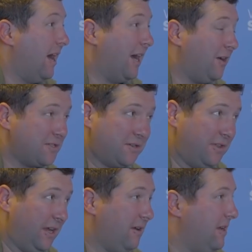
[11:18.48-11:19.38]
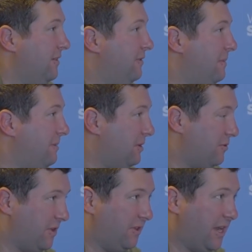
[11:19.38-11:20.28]
I also think even maybe
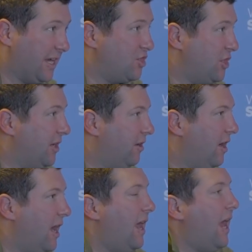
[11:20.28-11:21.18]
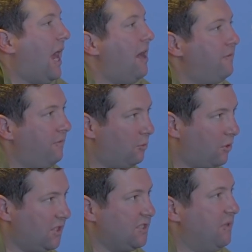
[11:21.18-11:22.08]
within the next year, half of the
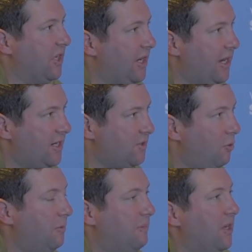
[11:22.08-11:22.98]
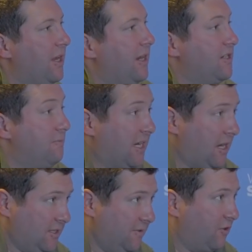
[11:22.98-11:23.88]
world's billionaires will be billionaires
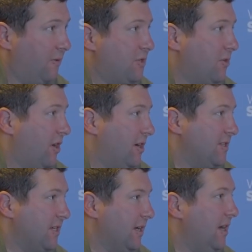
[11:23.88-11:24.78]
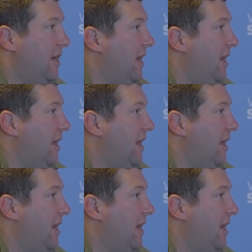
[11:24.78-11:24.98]
because of cryptocurrency.